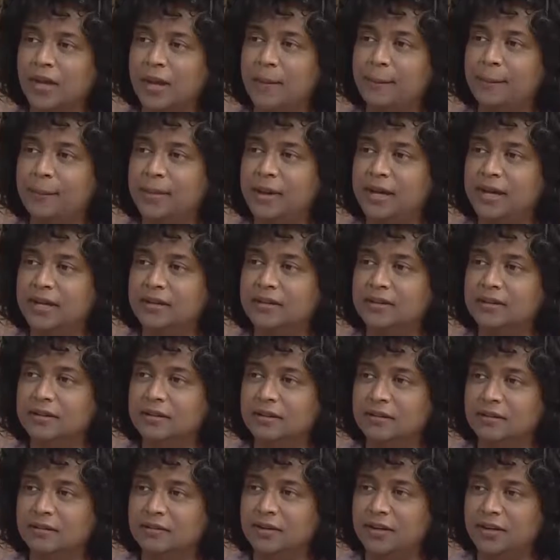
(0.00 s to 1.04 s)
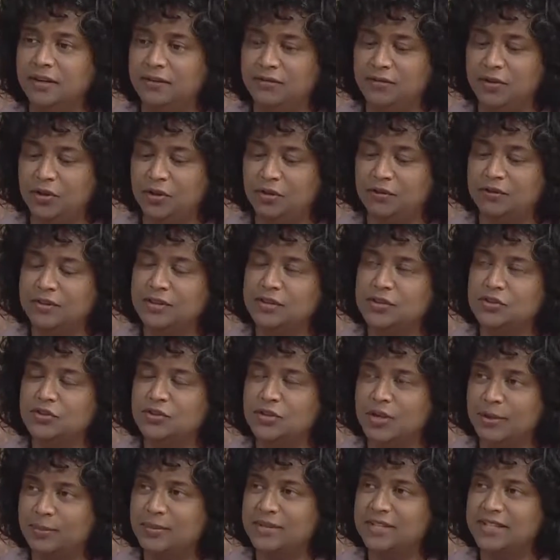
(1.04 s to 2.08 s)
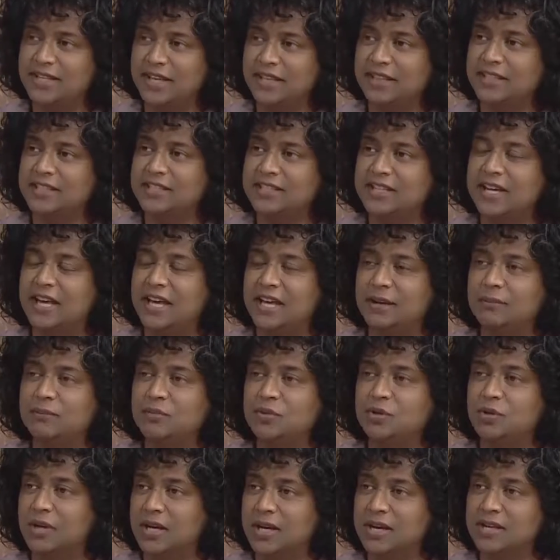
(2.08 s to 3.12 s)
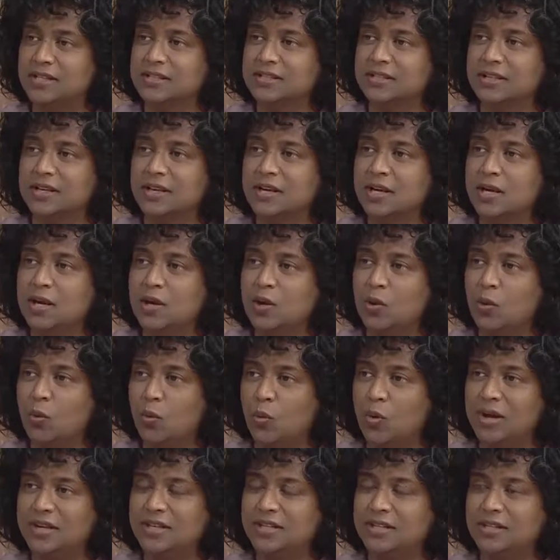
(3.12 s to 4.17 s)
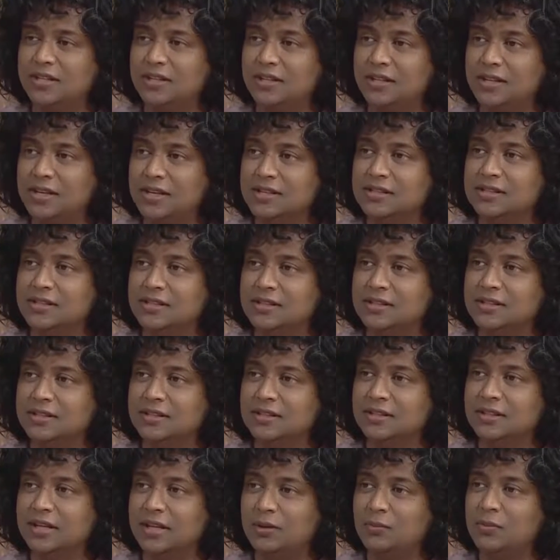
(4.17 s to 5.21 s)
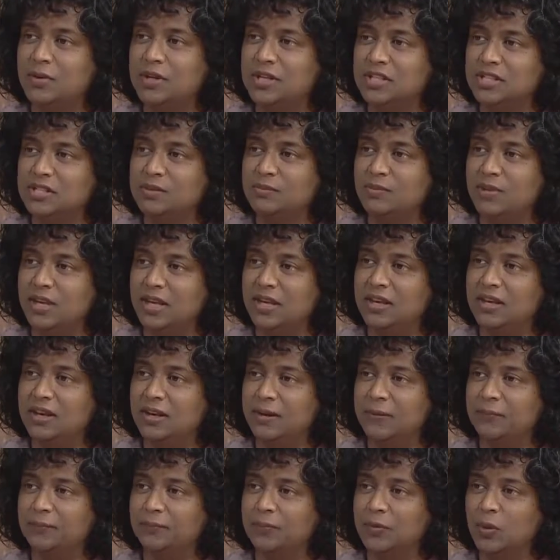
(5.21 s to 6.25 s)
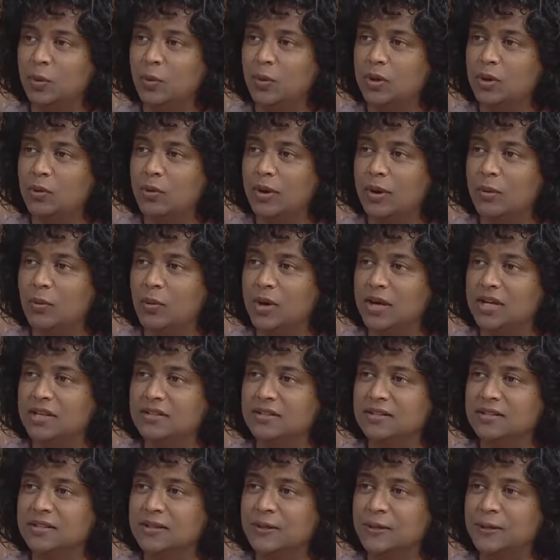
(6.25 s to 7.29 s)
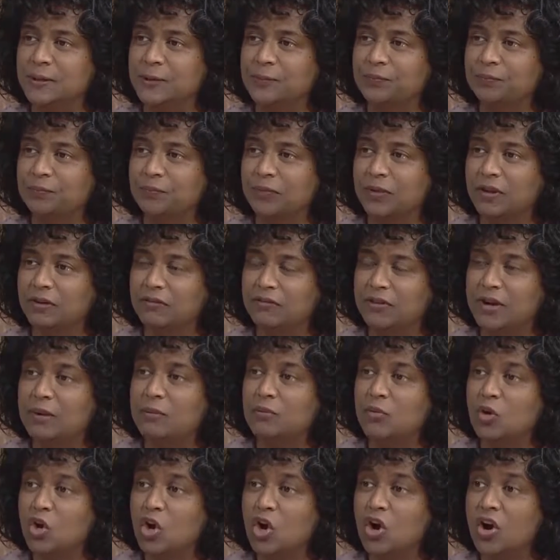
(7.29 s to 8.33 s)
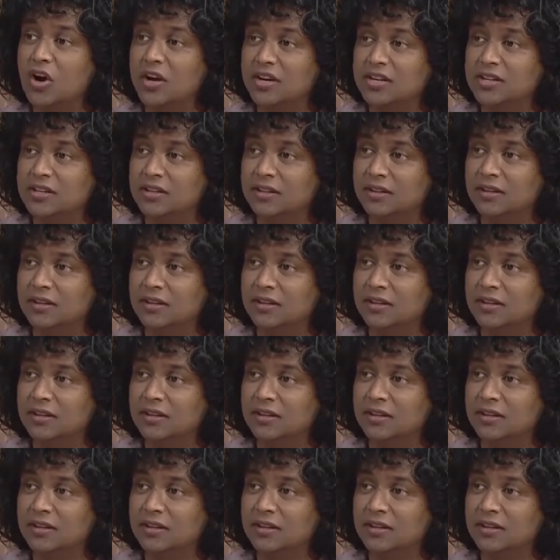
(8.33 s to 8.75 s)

but very few of us stop and take the time to ask, what is it that brings me here? What do I want from God?